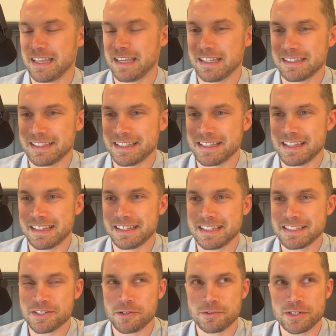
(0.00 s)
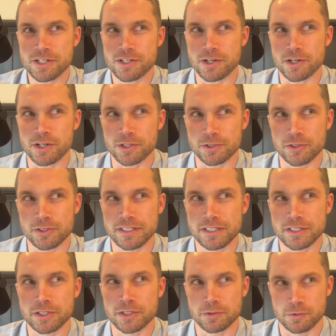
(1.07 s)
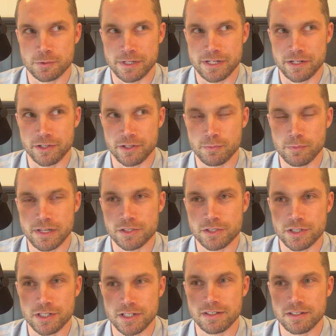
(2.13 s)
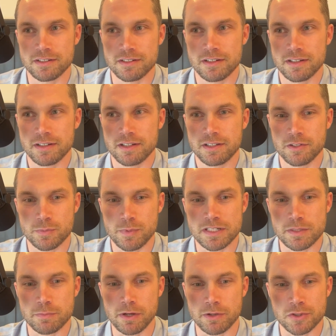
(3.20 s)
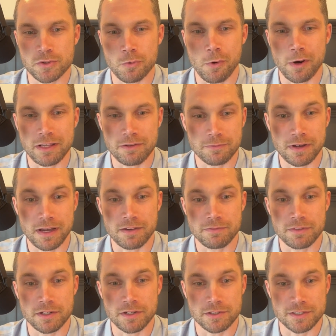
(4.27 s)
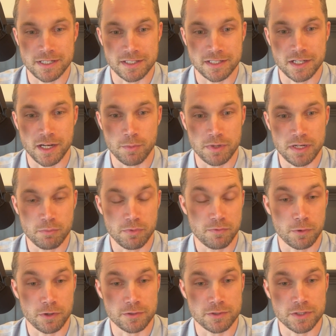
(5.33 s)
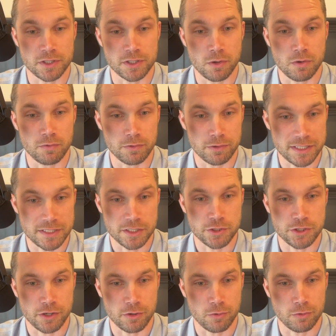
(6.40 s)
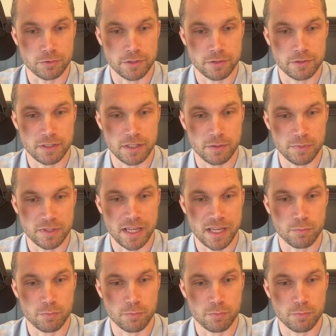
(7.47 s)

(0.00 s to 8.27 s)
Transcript: But let's go to your early career. You mentioned you spent about 25 years at the company before you took over as a shareholder and became